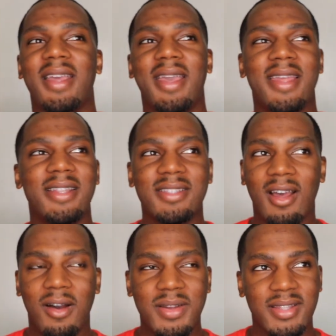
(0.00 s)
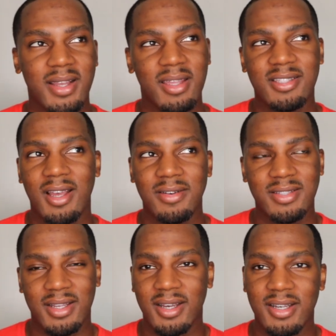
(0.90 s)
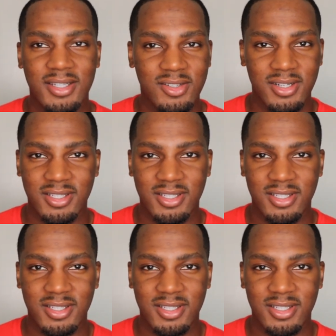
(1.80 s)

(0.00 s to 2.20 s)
And it's always like $100 or